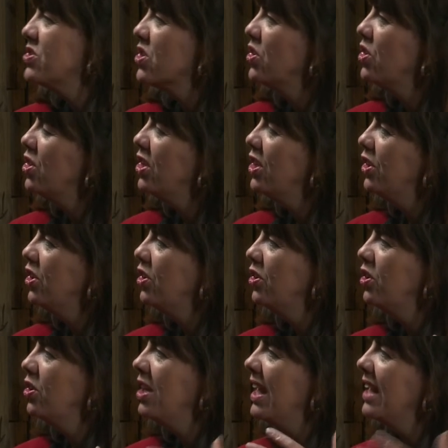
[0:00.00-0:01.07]
so you, you,
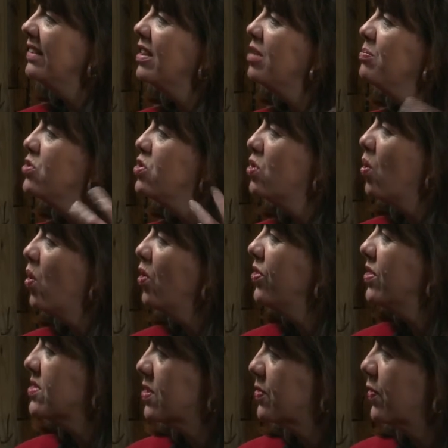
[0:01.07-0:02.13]
you let them draw
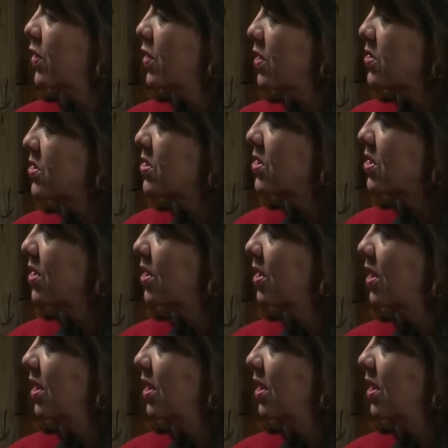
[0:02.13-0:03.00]
this first.